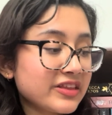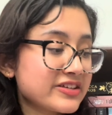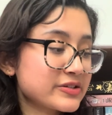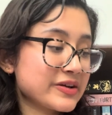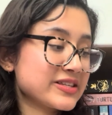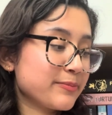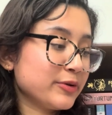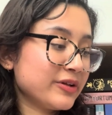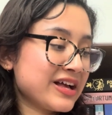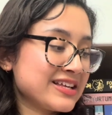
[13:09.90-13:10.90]
that's quite
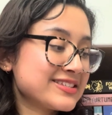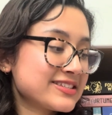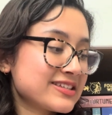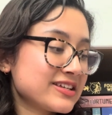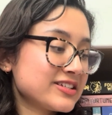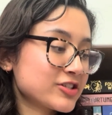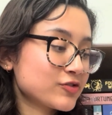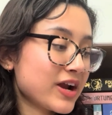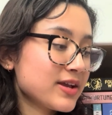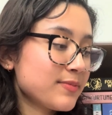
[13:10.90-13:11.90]
simple is
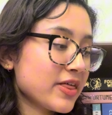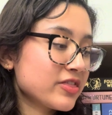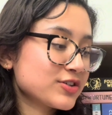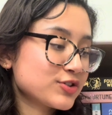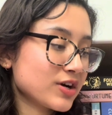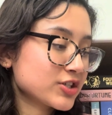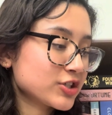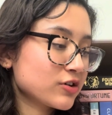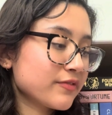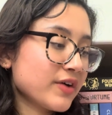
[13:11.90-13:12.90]
describe the structure
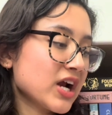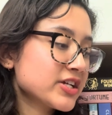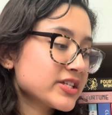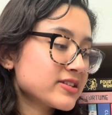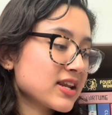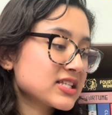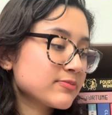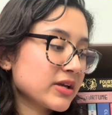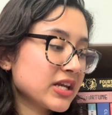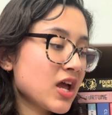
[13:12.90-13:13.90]
of viruses and
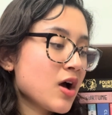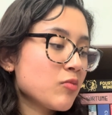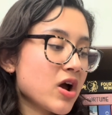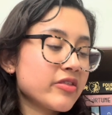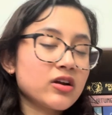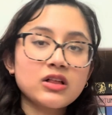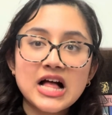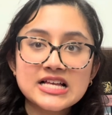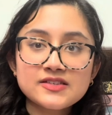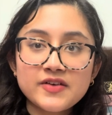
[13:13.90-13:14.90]
explain why they're
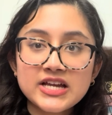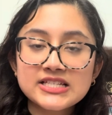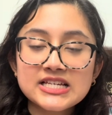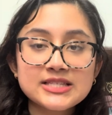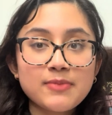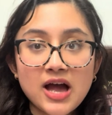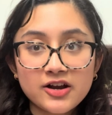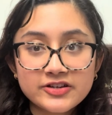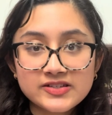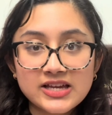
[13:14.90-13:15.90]
classified as
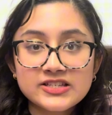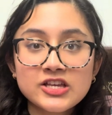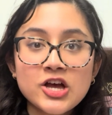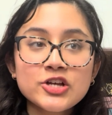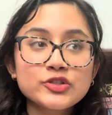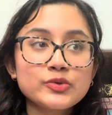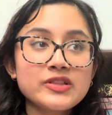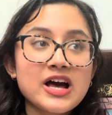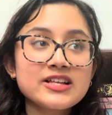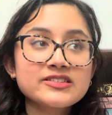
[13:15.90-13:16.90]
parasites. So
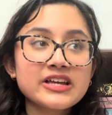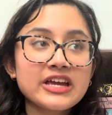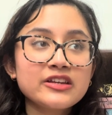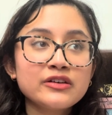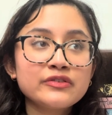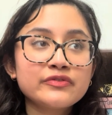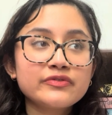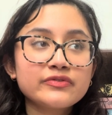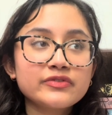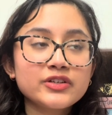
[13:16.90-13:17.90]
that's kind of
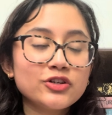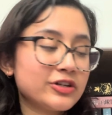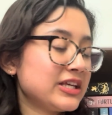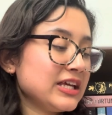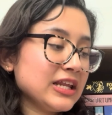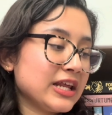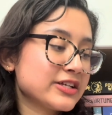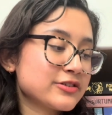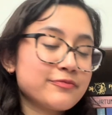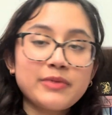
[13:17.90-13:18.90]
your key
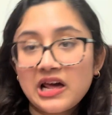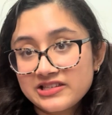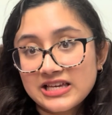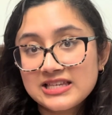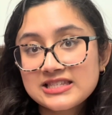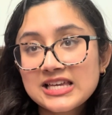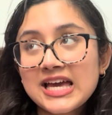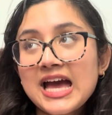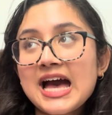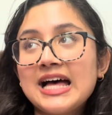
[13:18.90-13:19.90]
areas of parasites
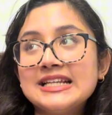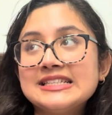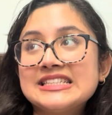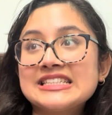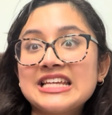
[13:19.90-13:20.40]
and